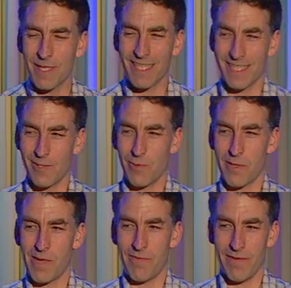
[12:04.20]
because he's one
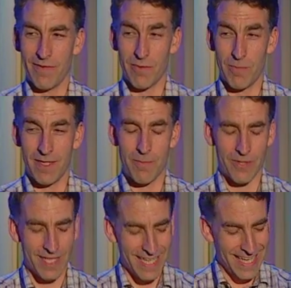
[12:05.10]
of my favorite
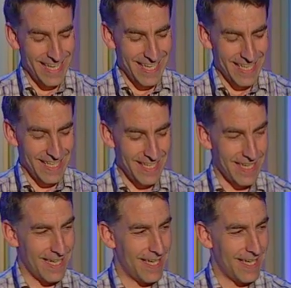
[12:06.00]
people. He